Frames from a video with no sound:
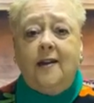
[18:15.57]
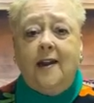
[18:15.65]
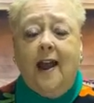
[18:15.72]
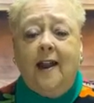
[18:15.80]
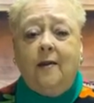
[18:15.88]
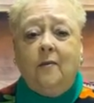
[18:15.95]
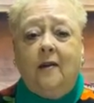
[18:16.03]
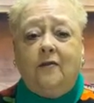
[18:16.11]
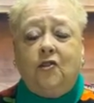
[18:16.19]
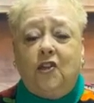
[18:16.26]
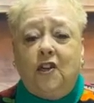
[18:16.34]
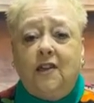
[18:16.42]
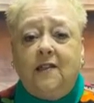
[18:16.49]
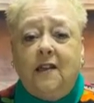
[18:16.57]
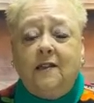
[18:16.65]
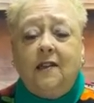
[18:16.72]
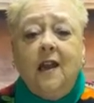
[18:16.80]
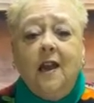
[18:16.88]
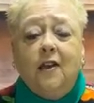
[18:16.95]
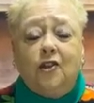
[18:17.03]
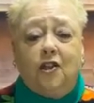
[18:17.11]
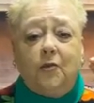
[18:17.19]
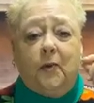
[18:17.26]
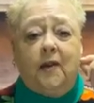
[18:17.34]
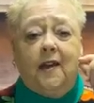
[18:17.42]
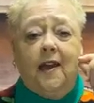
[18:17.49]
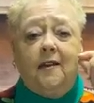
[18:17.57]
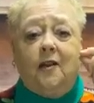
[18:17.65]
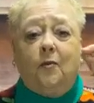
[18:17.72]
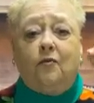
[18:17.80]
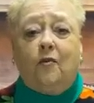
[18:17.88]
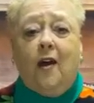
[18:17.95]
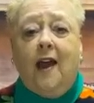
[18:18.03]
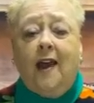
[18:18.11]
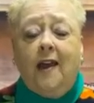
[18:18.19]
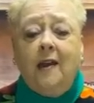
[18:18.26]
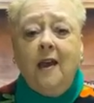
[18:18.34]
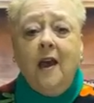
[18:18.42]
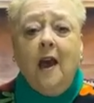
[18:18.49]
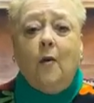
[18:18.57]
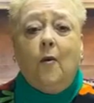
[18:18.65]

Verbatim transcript: name of Jesus. Just begin to pray.